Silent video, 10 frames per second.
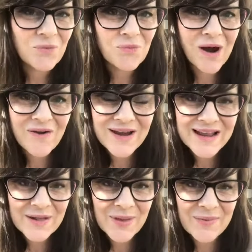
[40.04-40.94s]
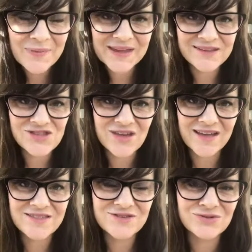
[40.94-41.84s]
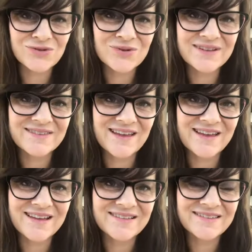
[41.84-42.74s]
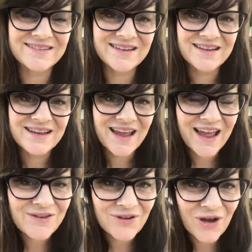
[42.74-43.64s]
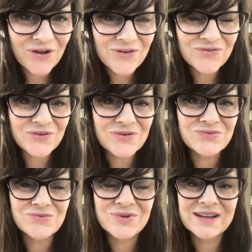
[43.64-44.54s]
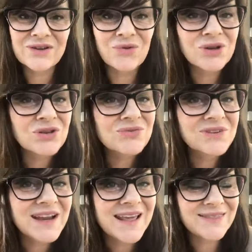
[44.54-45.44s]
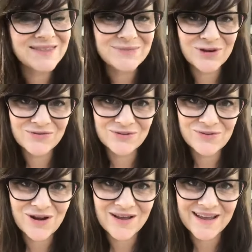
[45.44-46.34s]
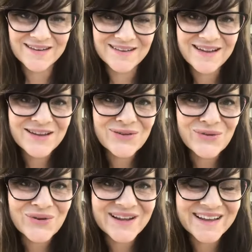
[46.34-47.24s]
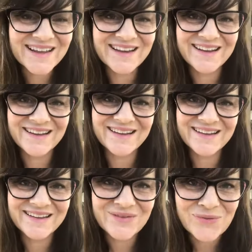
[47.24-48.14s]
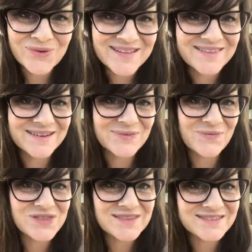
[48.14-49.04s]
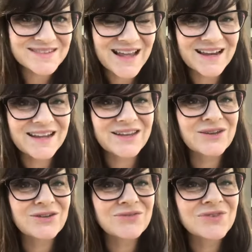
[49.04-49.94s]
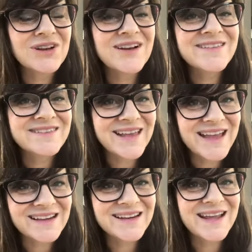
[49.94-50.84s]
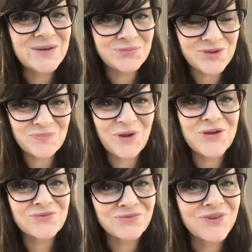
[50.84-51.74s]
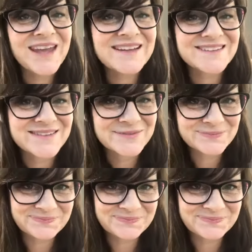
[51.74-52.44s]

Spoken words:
worrying about being judged or criticized have overridden, or you've let them override your inner wisdom, which is telling you, for God's sake, leap with both feet.